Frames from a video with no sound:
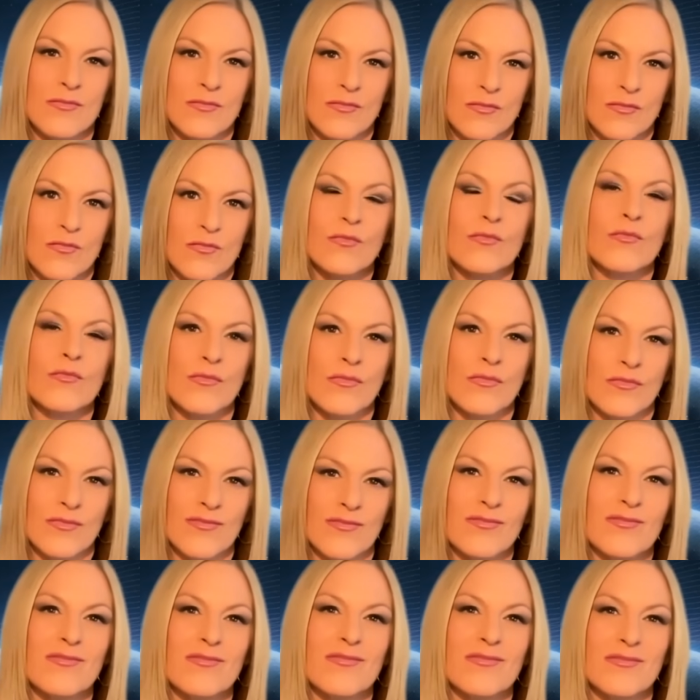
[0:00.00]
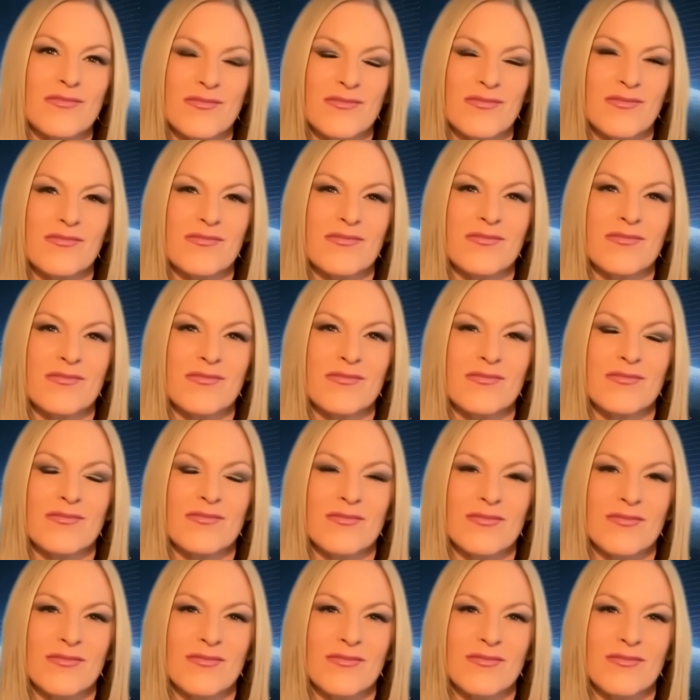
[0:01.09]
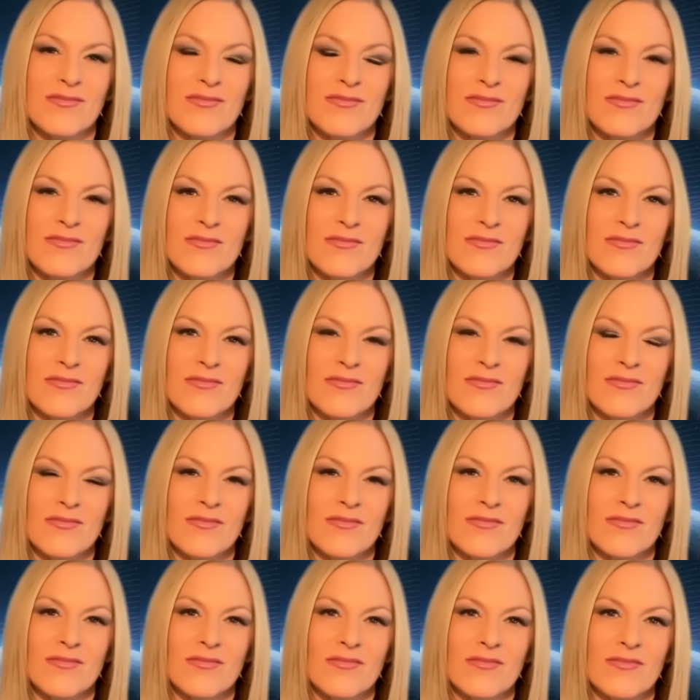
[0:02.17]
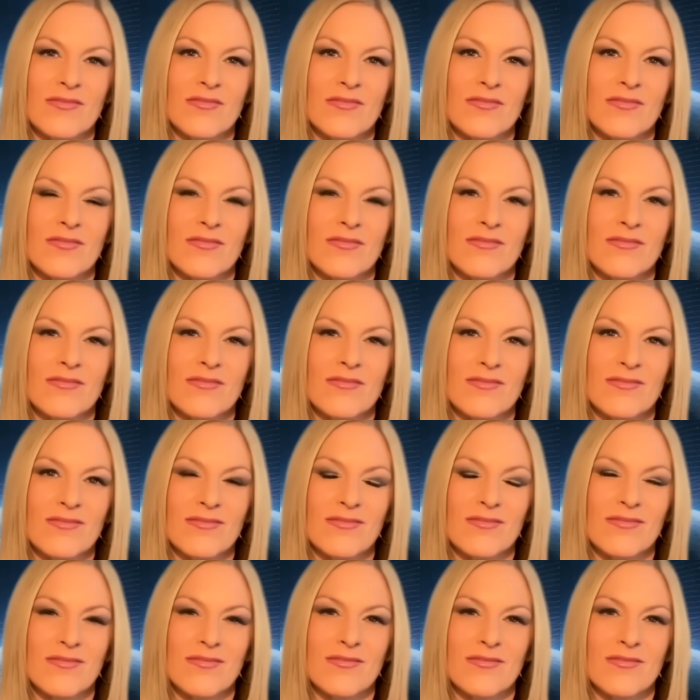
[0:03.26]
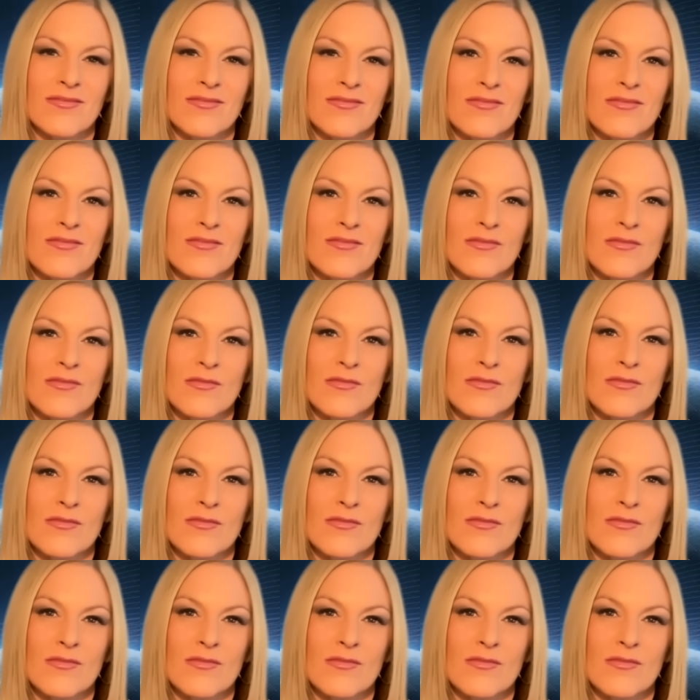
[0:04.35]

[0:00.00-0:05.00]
This person isn't speaking.